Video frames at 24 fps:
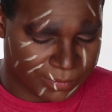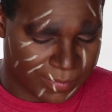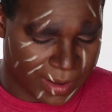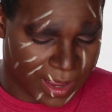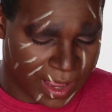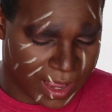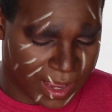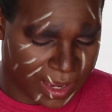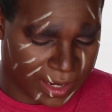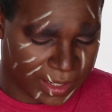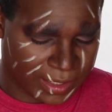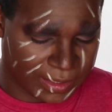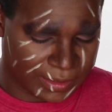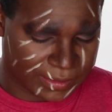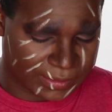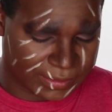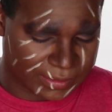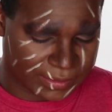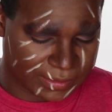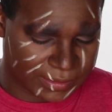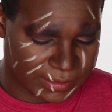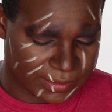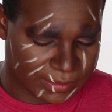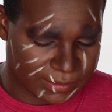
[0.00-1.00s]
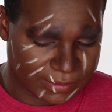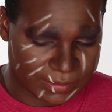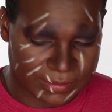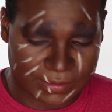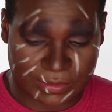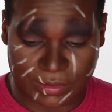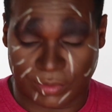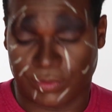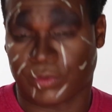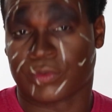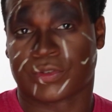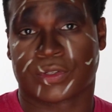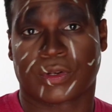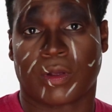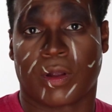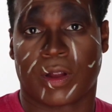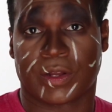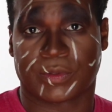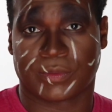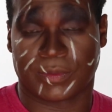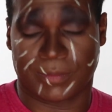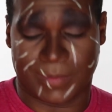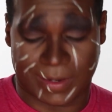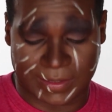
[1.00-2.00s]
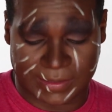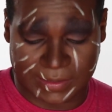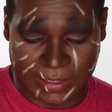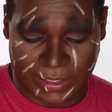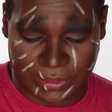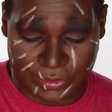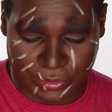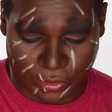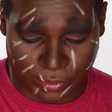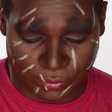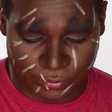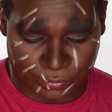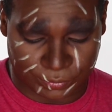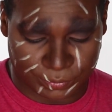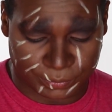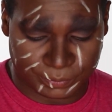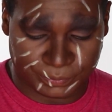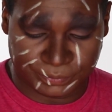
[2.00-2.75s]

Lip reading: those scars with my skin tone.